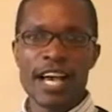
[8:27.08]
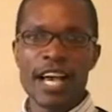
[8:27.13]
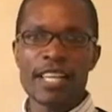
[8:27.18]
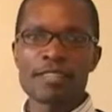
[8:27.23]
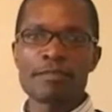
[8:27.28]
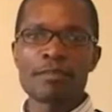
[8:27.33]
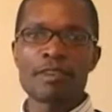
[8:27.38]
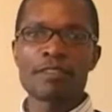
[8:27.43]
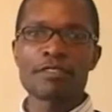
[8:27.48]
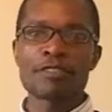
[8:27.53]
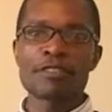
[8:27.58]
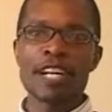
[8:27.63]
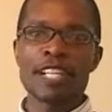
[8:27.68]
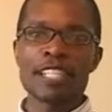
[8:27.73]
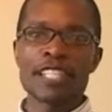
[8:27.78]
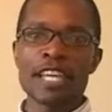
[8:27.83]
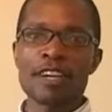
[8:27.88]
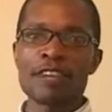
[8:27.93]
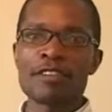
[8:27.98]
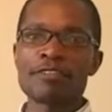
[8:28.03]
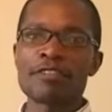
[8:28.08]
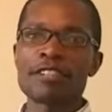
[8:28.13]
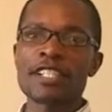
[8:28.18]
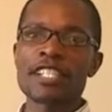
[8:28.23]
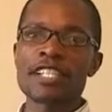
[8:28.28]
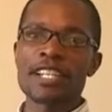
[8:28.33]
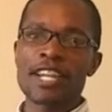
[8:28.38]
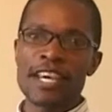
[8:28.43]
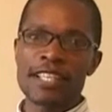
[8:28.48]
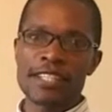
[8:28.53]
as manufacture of
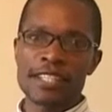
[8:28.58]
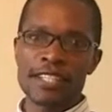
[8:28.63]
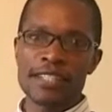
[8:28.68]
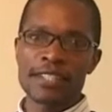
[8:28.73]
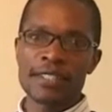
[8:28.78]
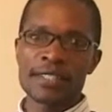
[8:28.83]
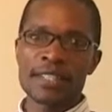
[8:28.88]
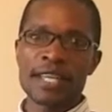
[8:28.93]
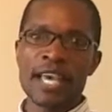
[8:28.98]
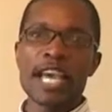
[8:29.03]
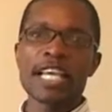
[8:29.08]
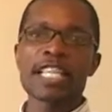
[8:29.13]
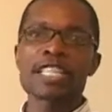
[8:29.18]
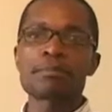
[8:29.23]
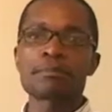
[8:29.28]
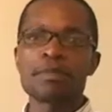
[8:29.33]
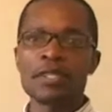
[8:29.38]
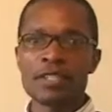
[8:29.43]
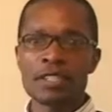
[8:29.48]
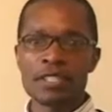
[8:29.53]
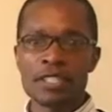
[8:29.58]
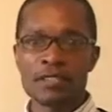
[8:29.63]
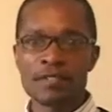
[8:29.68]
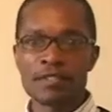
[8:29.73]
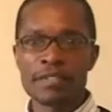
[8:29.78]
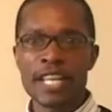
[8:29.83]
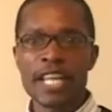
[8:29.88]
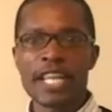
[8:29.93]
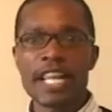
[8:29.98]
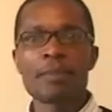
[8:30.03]
fertilizers,
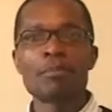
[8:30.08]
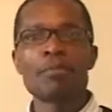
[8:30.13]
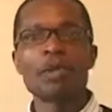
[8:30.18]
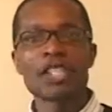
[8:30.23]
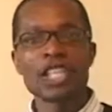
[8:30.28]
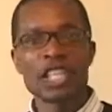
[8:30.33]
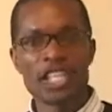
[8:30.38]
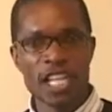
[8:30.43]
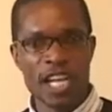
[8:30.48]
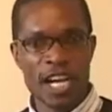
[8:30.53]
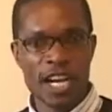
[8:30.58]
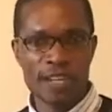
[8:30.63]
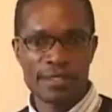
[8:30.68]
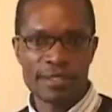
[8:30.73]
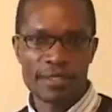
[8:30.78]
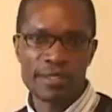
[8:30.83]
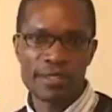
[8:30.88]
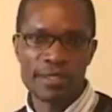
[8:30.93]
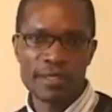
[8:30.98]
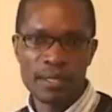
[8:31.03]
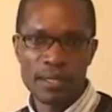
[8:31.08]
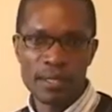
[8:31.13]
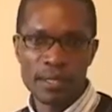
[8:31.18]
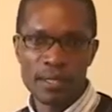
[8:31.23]
explosives, and ammonia gas.